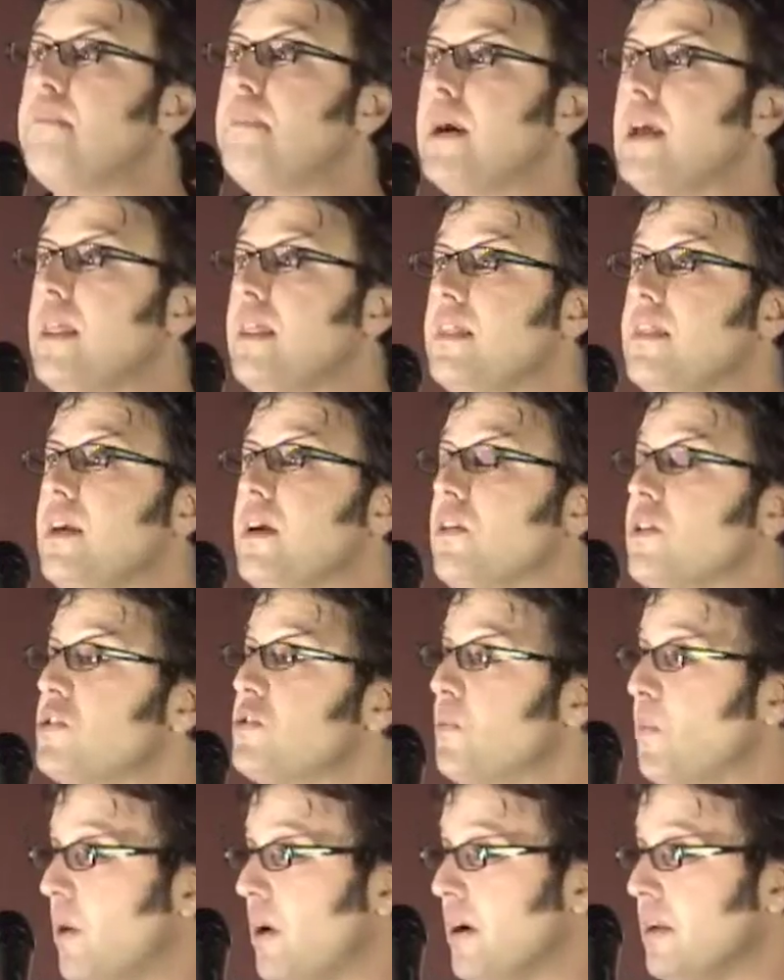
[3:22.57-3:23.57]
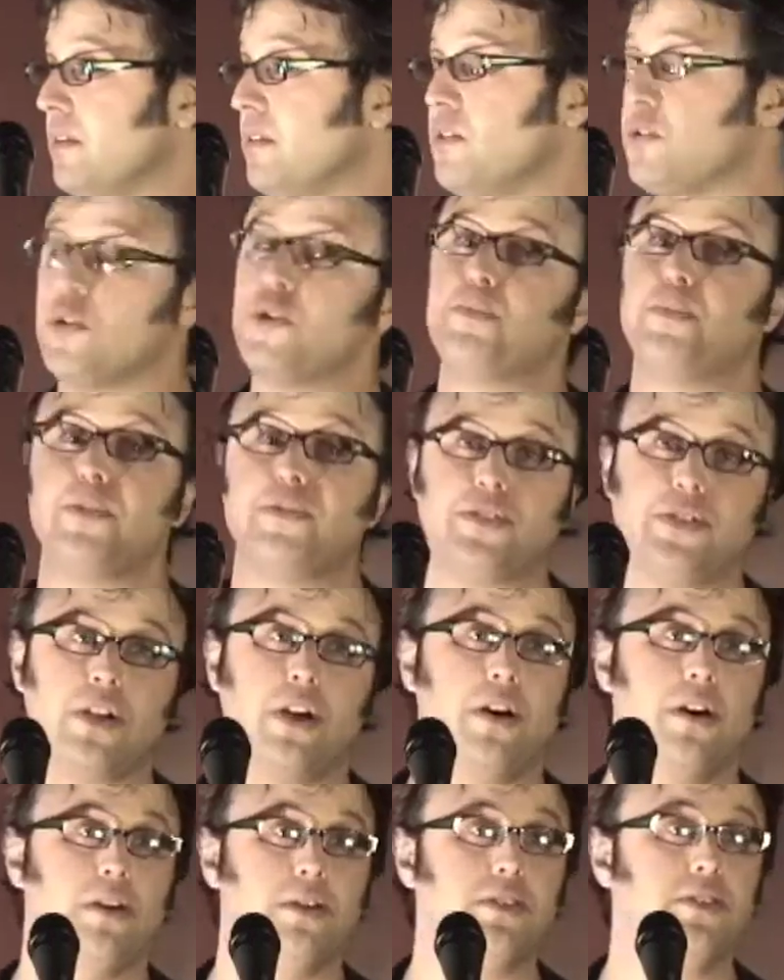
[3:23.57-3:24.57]
But there is one group of
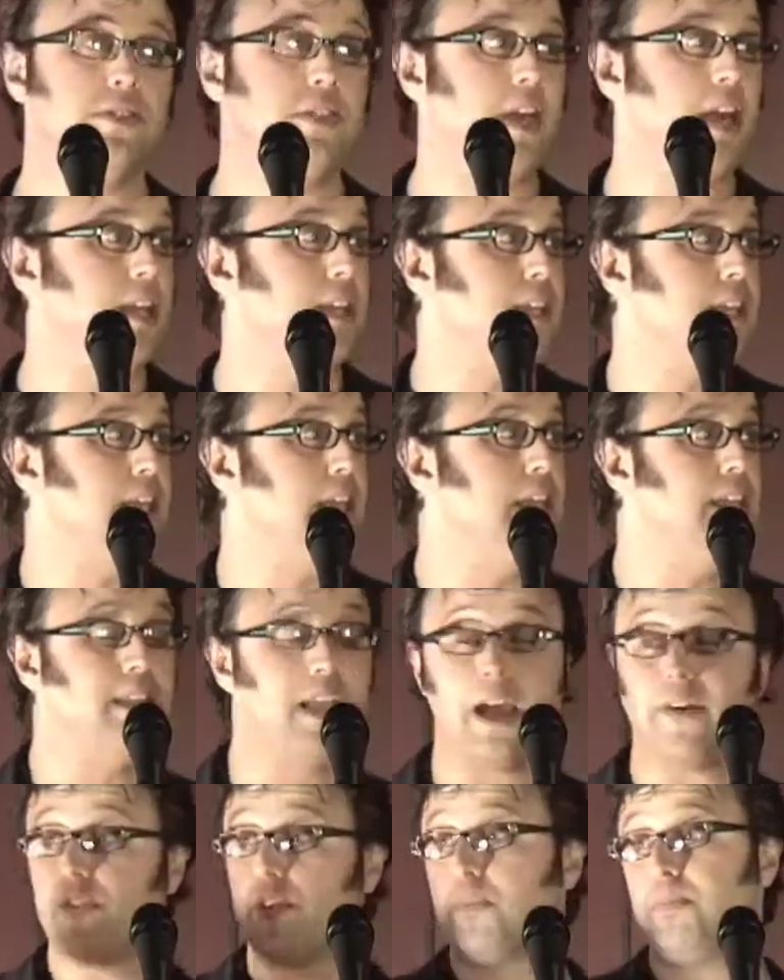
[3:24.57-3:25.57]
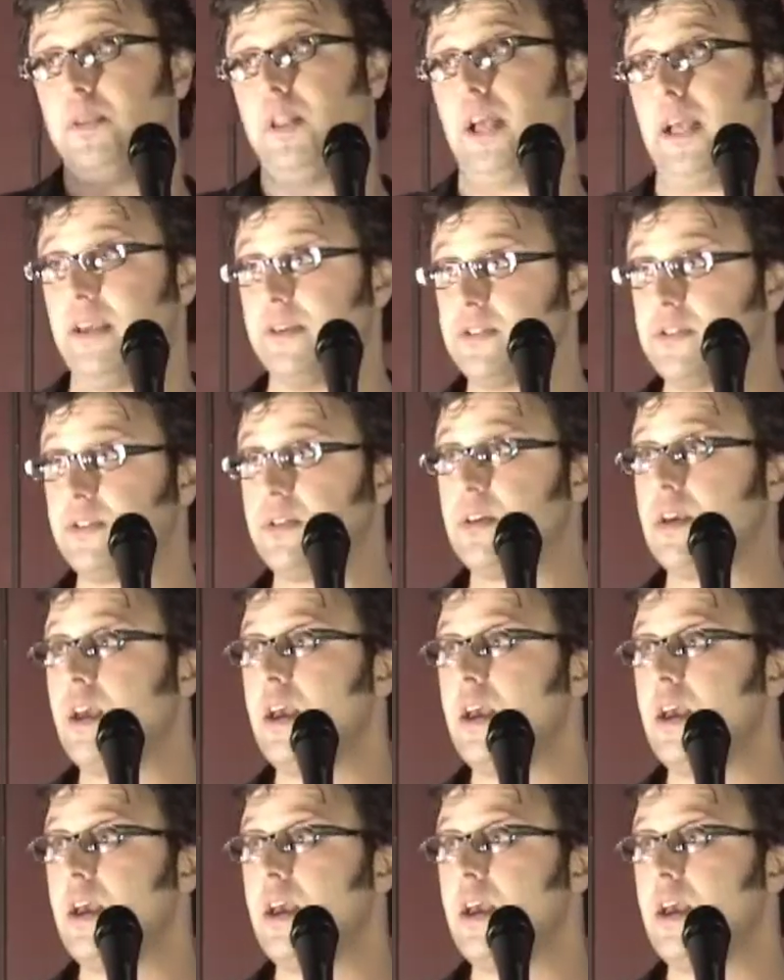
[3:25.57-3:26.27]
songs that he never plays,